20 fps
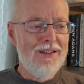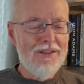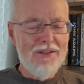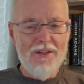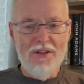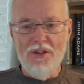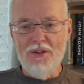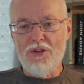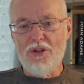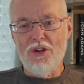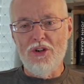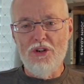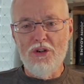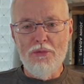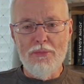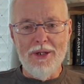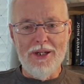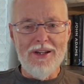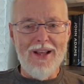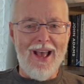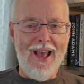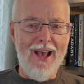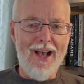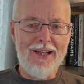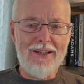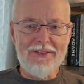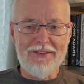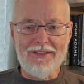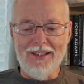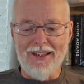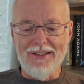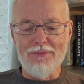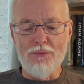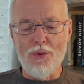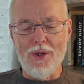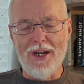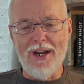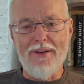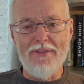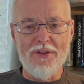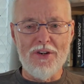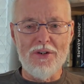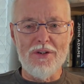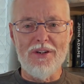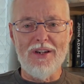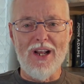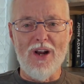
YouTube and X and whatever,